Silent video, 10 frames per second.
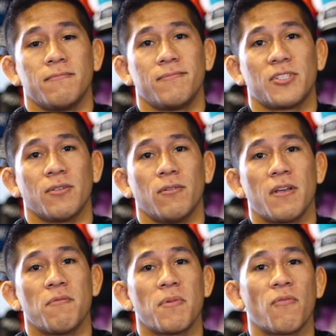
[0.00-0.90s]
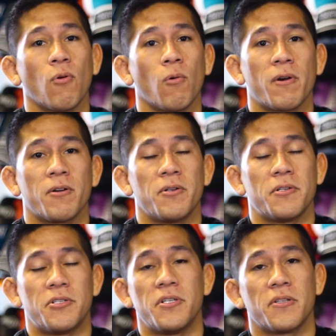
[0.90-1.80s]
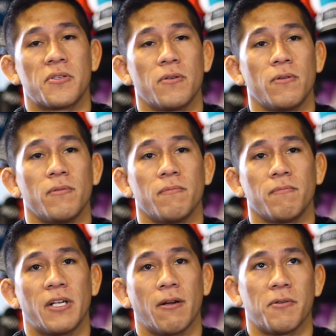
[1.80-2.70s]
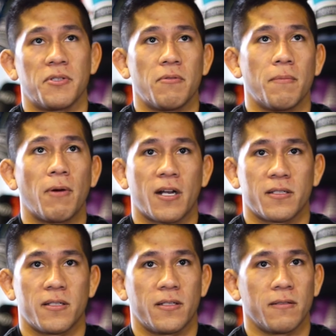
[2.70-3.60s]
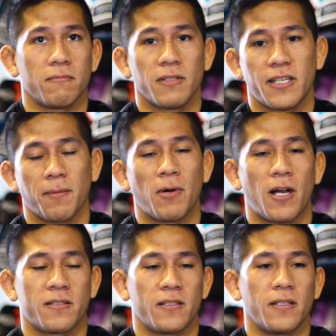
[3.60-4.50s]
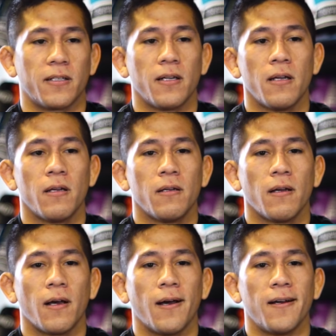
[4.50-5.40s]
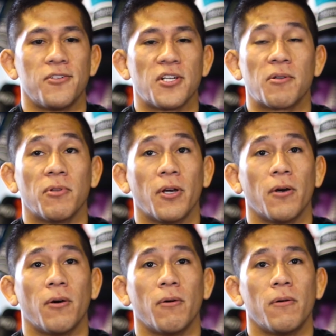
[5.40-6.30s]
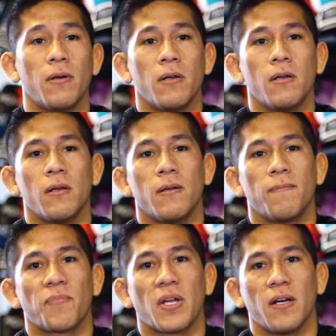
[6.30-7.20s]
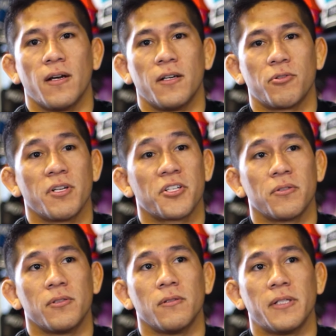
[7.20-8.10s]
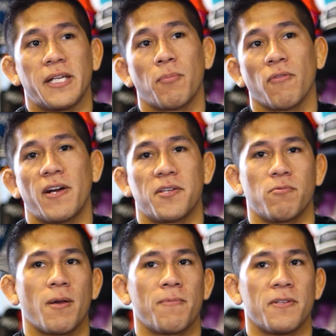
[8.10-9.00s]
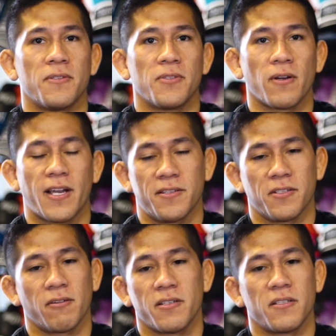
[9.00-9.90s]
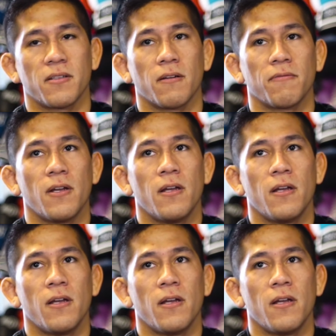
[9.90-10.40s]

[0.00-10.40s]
So even before we were doing jiu-jitsu, you know, I was doing boxing, kickboxing, jeet kune do, traditional and improvised weapons, all kinds of crazy stuff.